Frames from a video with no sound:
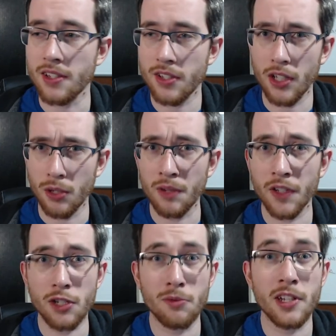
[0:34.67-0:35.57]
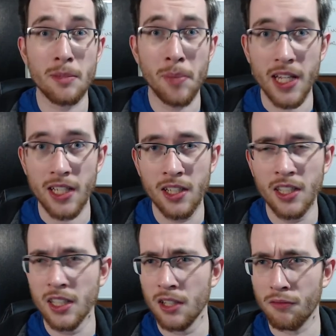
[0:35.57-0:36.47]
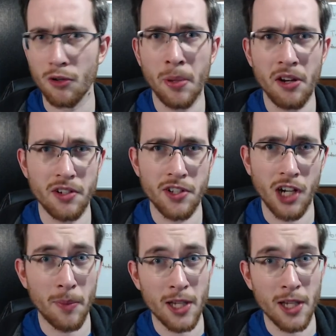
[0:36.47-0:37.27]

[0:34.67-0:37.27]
So if I do disappear for a period of time,